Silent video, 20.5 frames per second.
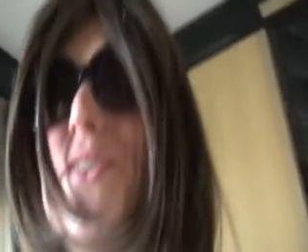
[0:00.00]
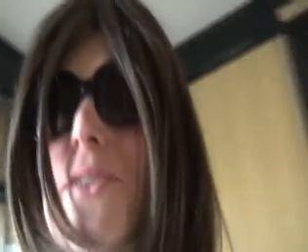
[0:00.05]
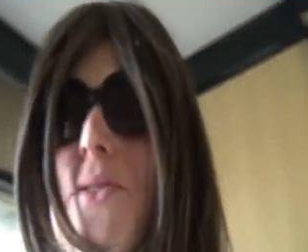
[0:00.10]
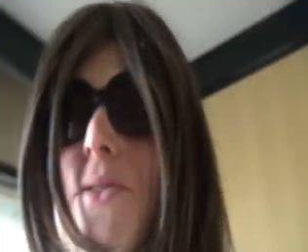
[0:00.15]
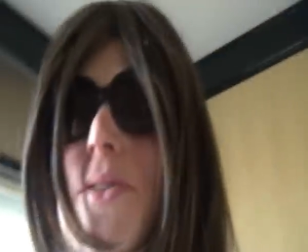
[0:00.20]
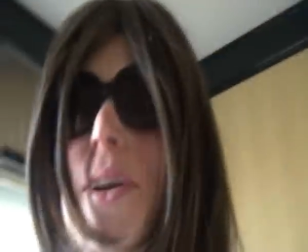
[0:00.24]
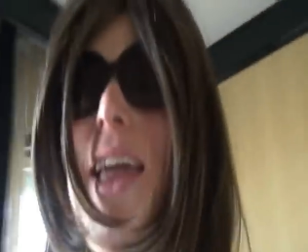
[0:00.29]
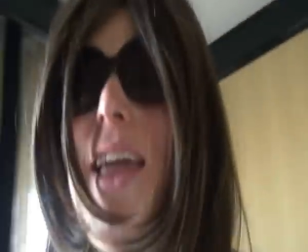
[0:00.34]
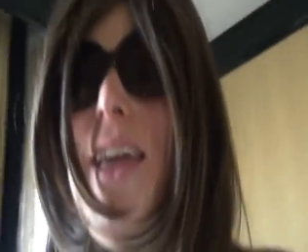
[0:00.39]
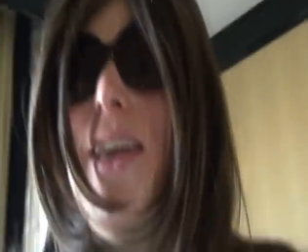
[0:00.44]

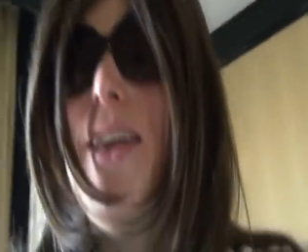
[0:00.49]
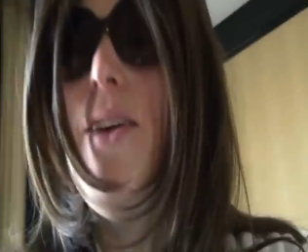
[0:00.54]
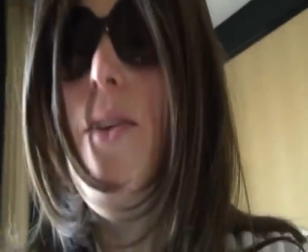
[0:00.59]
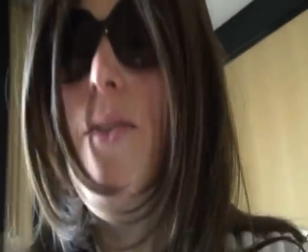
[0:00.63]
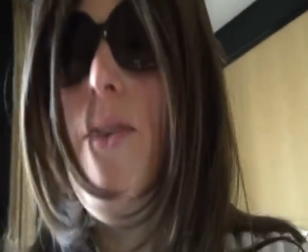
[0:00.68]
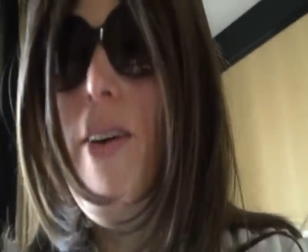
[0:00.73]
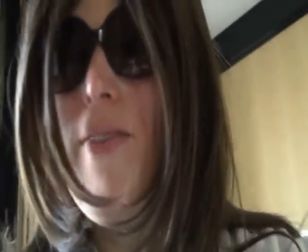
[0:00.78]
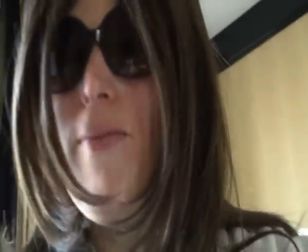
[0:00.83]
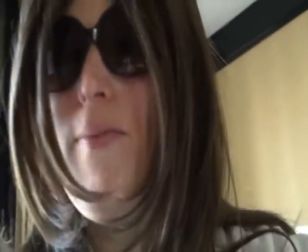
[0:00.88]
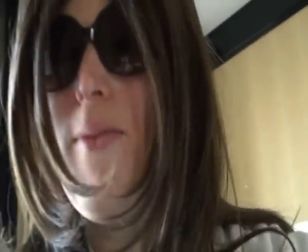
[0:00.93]
to A, go
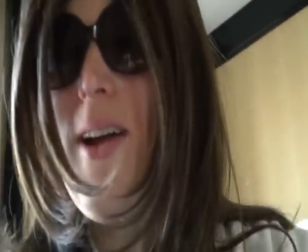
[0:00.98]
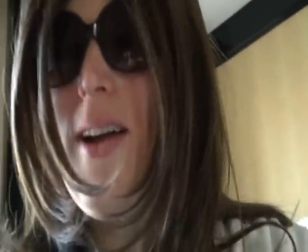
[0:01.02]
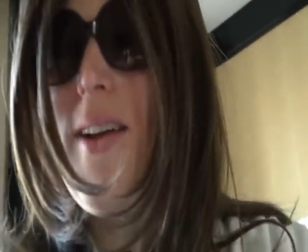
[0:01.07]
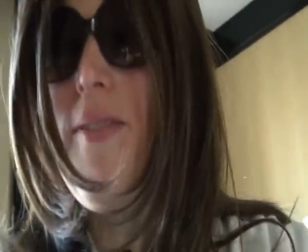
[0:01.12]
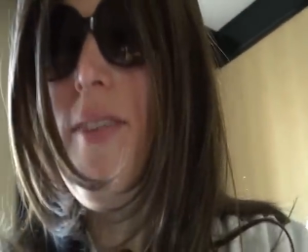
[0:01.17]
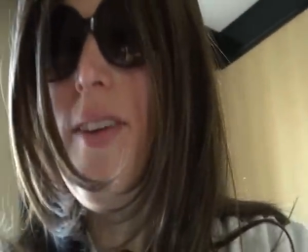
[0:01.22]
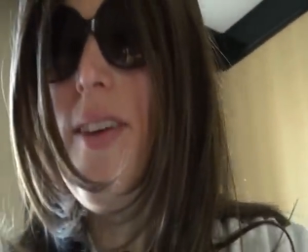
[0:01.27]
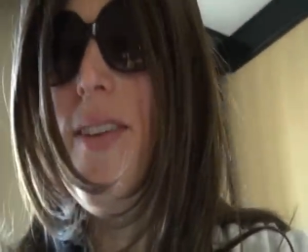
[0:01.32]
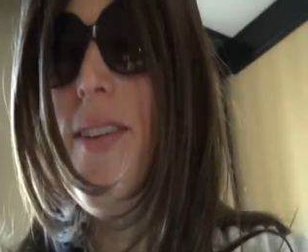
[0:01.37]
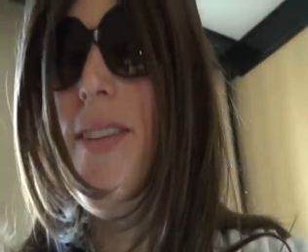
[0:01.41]
have
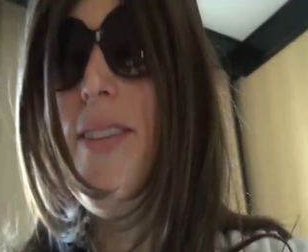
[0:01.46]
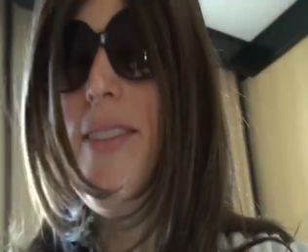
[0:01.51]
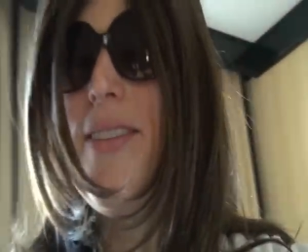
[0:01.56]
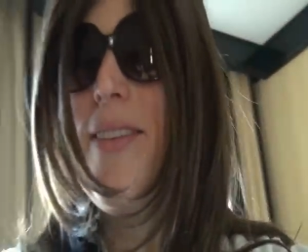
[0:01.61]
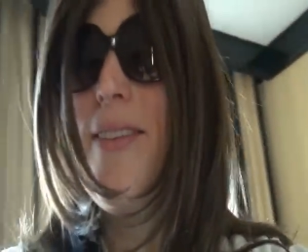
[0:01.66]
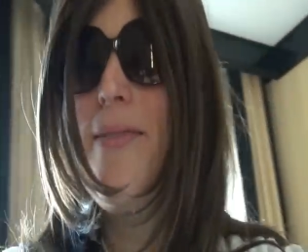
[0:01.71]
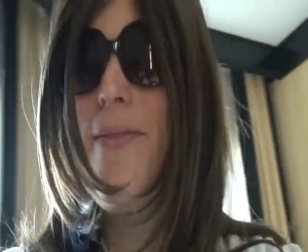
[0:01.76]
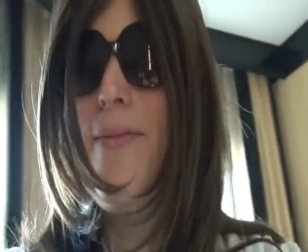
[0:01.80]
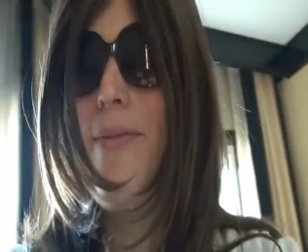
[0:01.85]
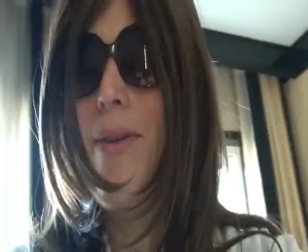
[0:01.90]
breakfast,
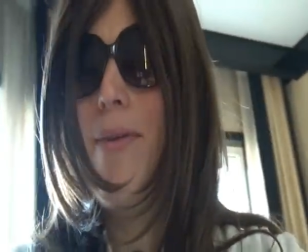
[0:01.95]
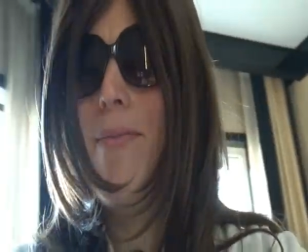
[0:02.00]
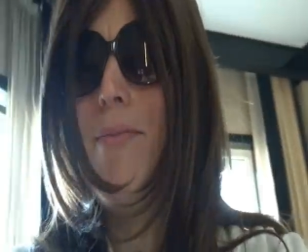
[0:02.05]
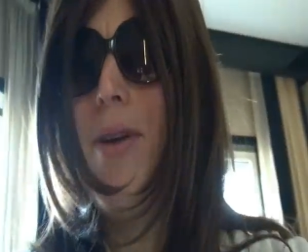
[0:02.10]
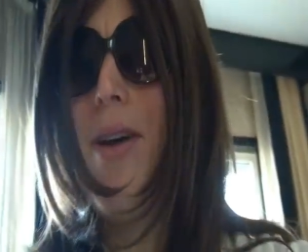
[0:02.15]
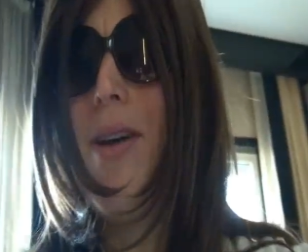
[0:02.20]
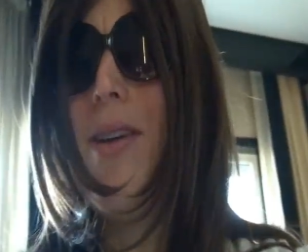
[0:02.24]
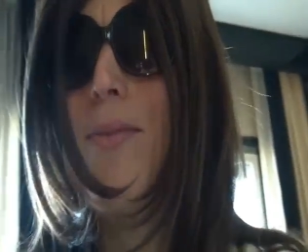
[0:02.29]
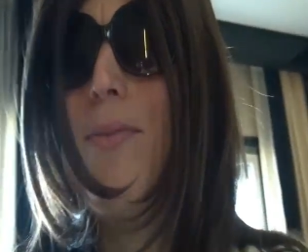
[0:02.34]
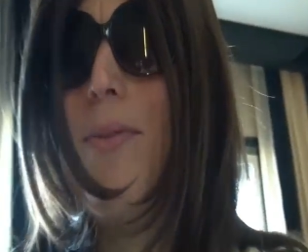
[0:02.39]
and
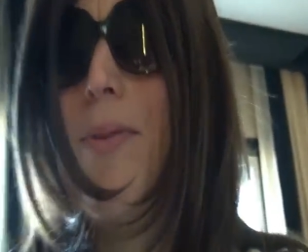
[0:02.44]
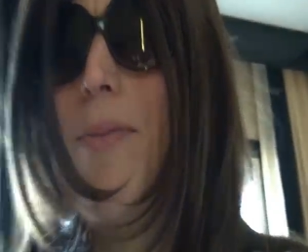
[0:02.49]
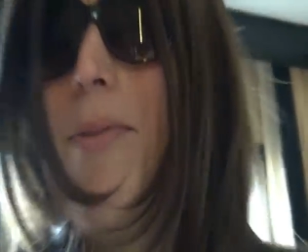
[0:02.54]
possibly